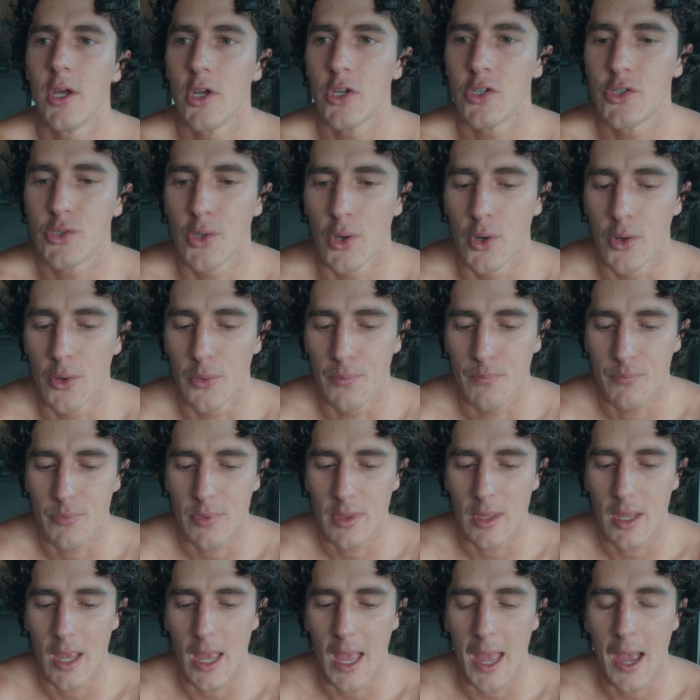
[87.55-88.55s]
So
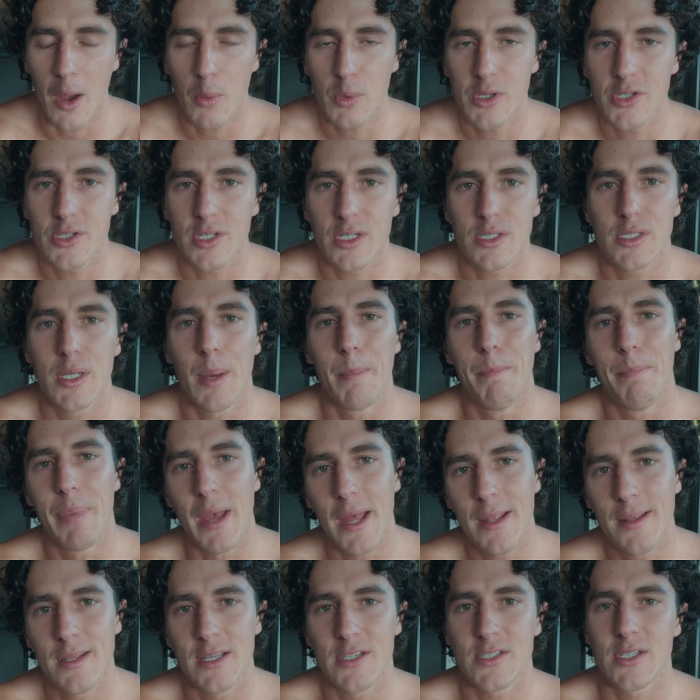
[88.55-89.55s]
how we start to
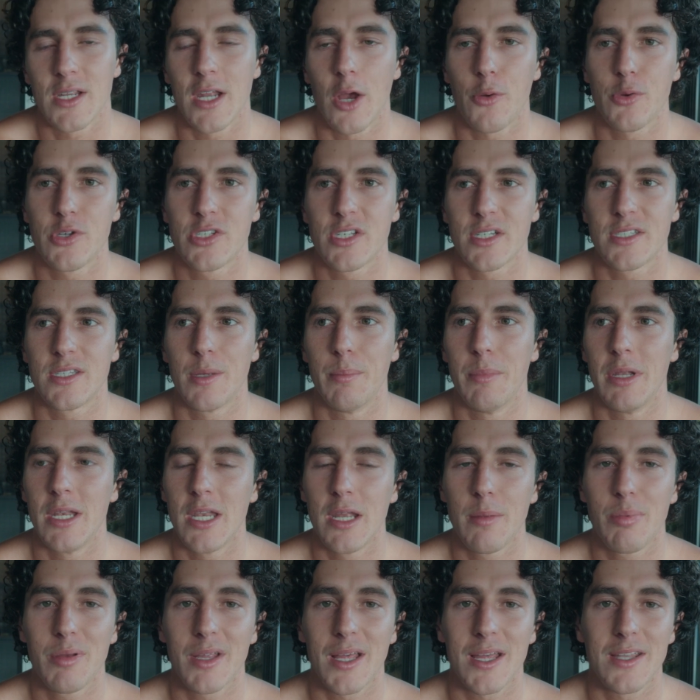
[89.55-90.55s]
bend this and how we start to
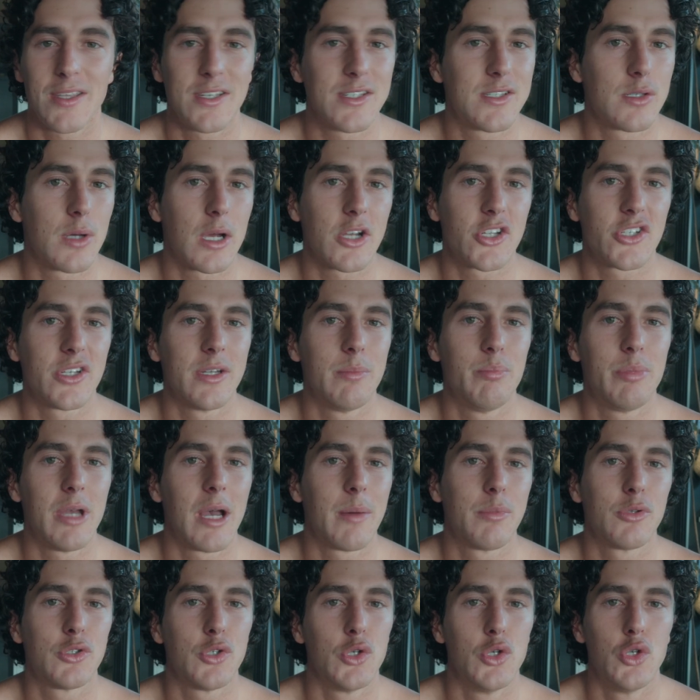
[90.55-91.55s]
manipulate this to actually be
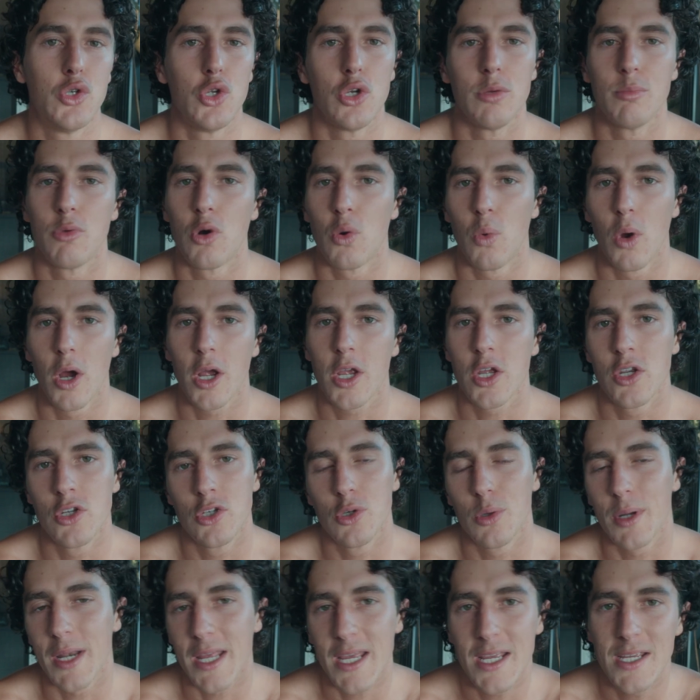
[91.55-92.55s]
able to do more work and
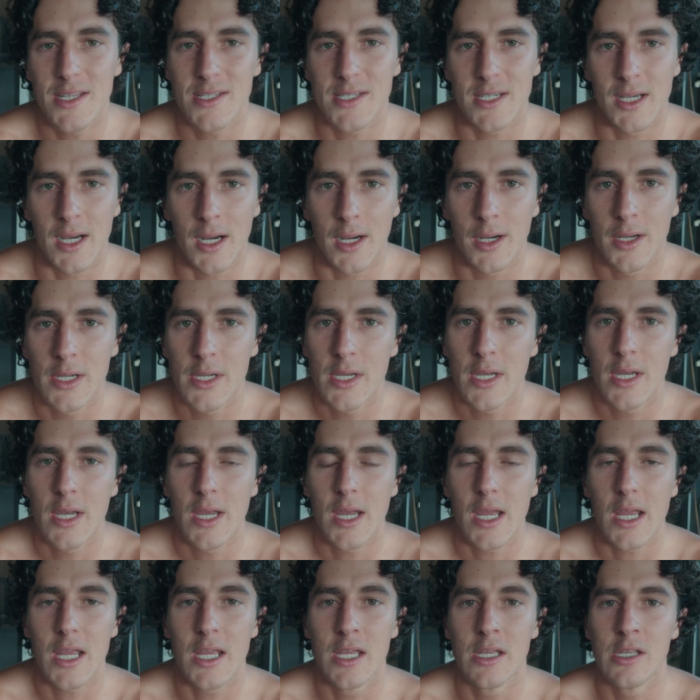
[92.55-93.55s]
do it easier
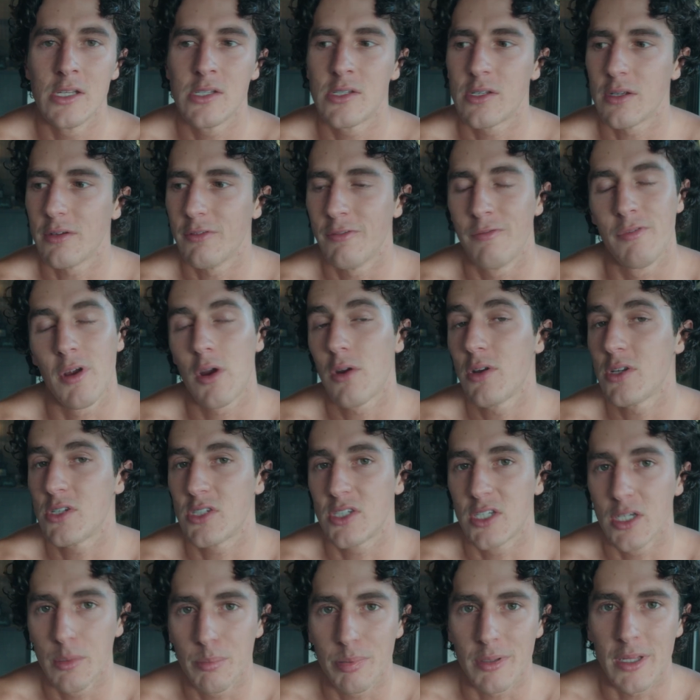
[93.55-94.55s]
is very
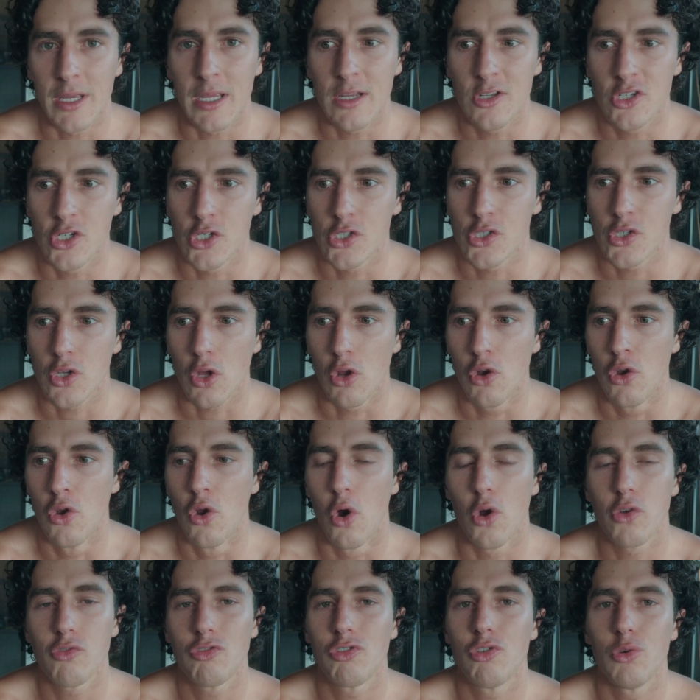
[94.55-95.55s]
simply just
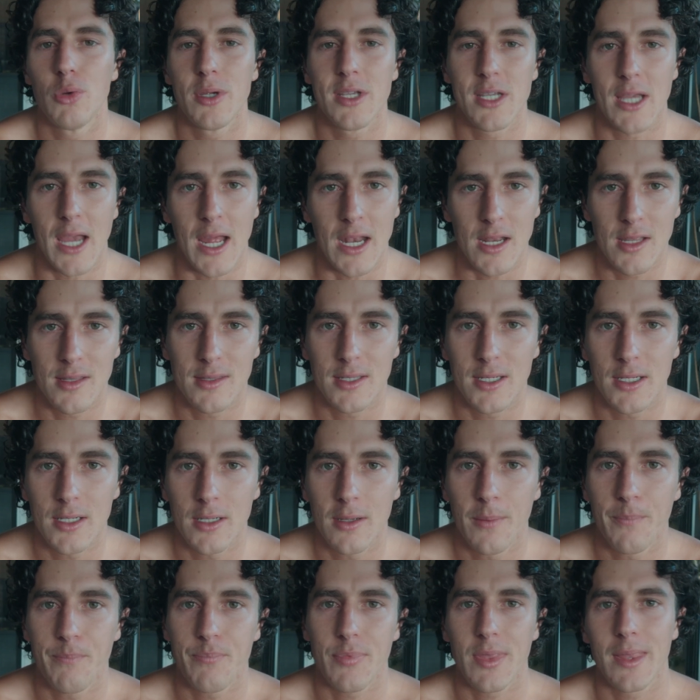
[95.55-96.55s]
not doing
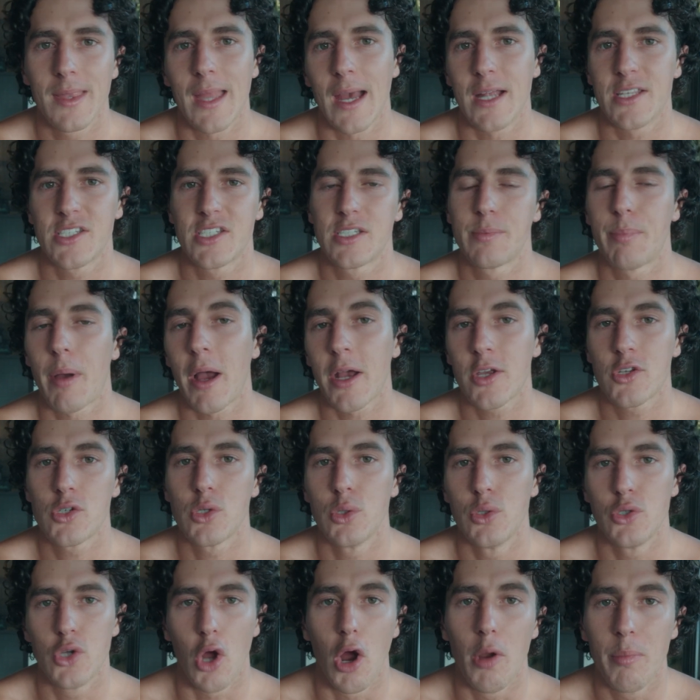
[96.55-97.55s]
anything that spikes
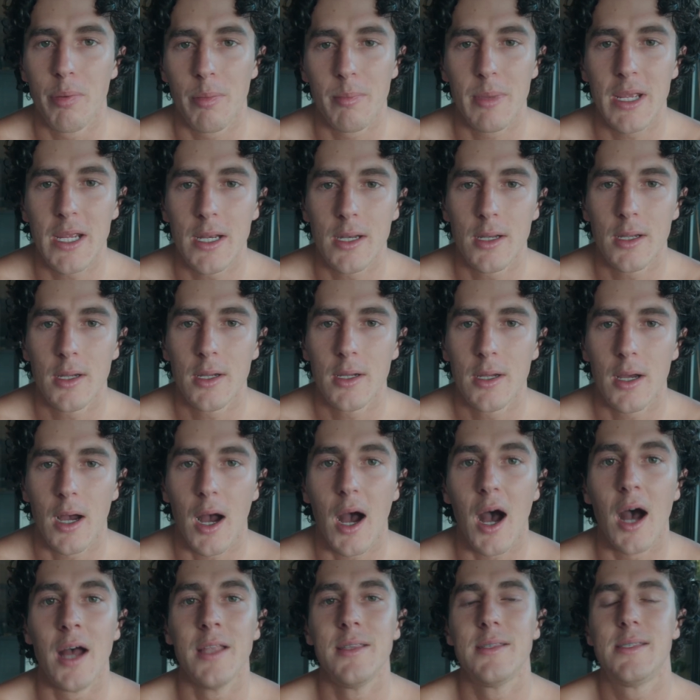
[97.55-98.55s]
your dopamine
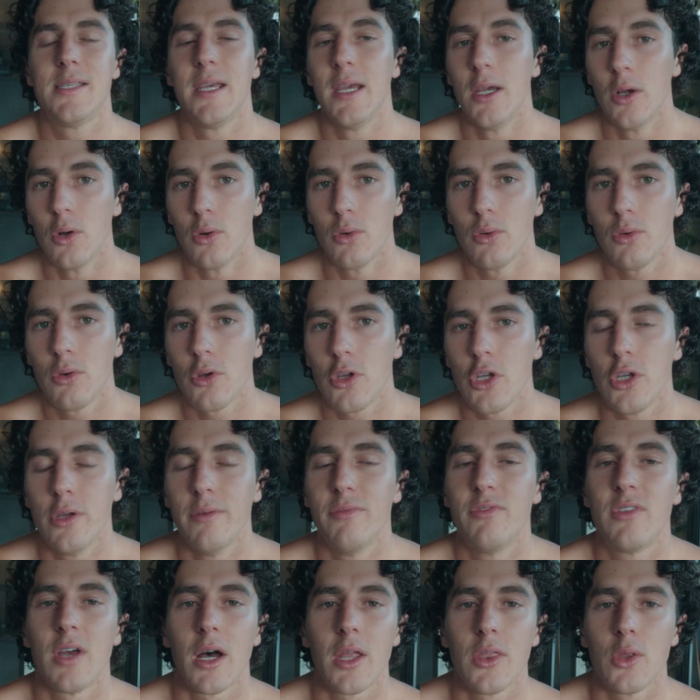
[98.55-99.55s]
until
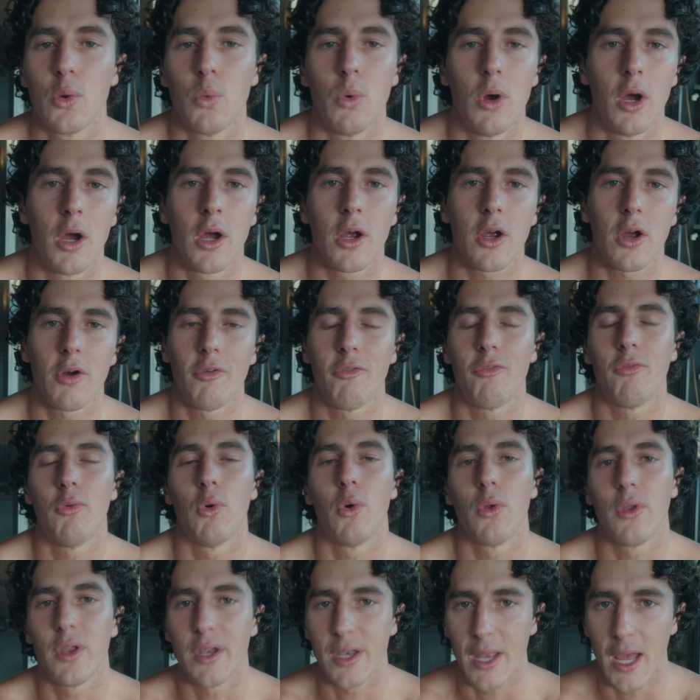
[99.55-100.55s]
you've done the work
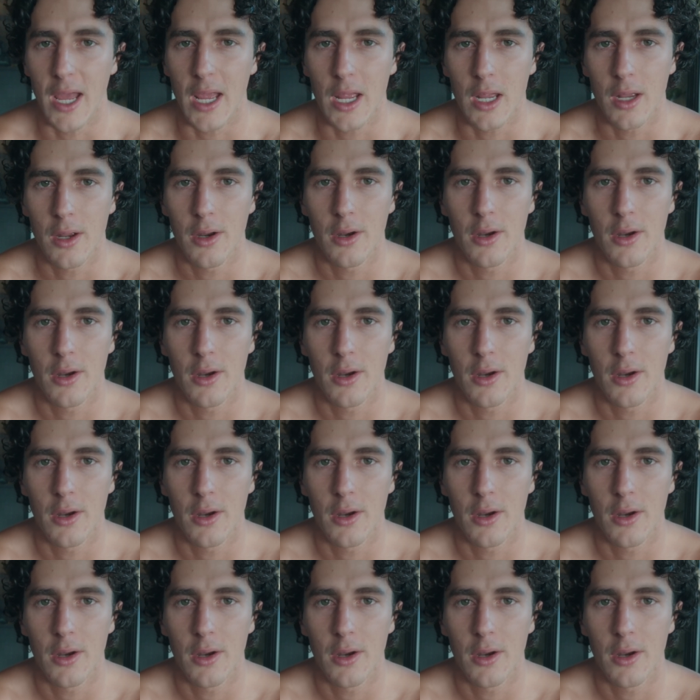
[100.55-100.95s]
for the day.